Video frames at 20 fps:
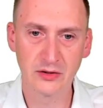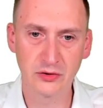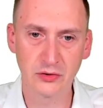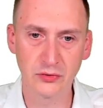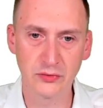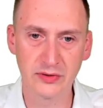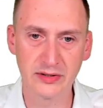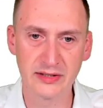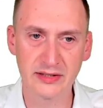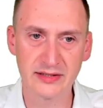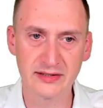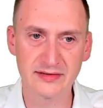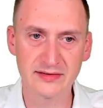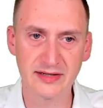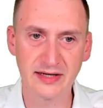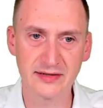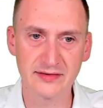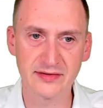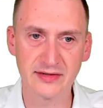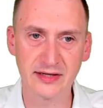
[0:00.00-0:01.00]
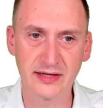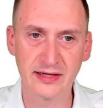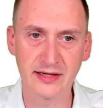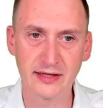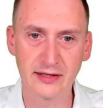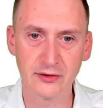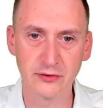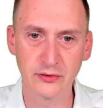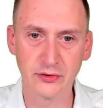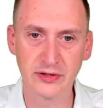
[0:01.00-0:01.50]
go in and start
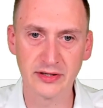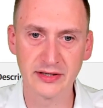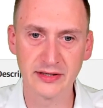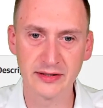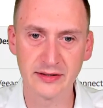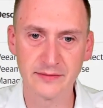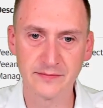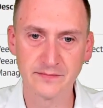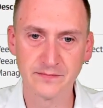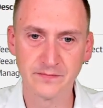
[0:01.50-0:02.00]
taking a look here.